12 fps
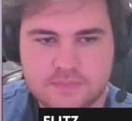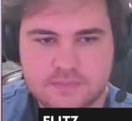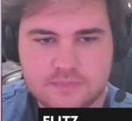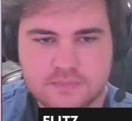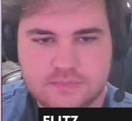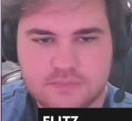
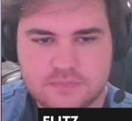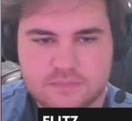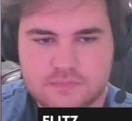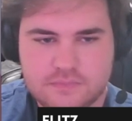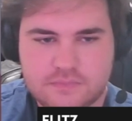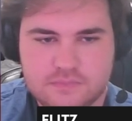
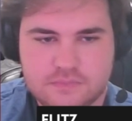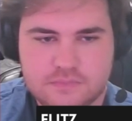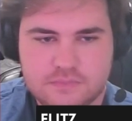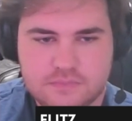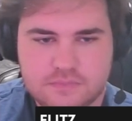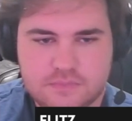
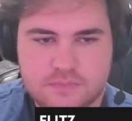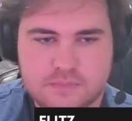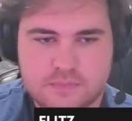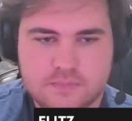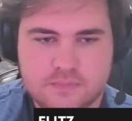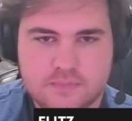
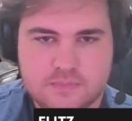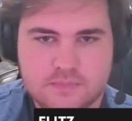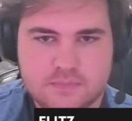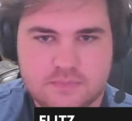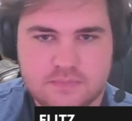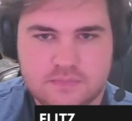
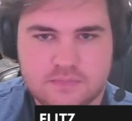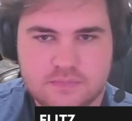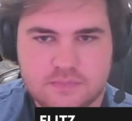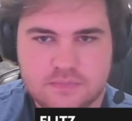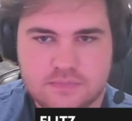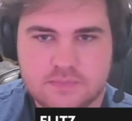
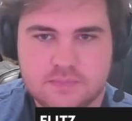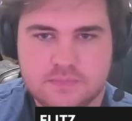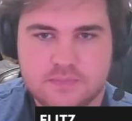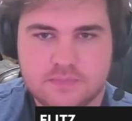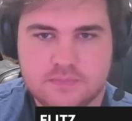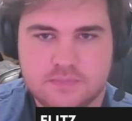
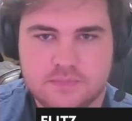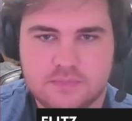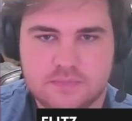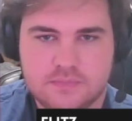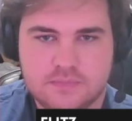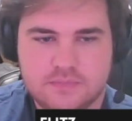
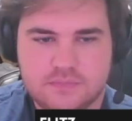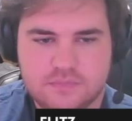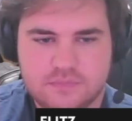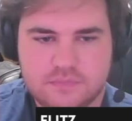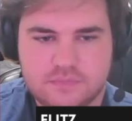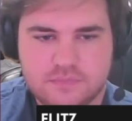
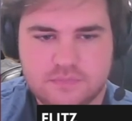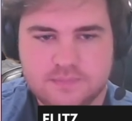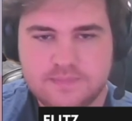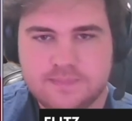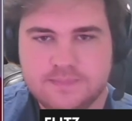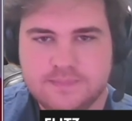
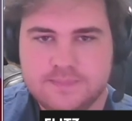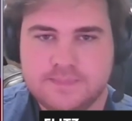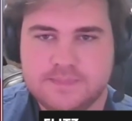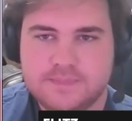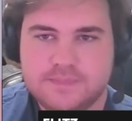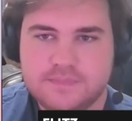The person shown says nothing.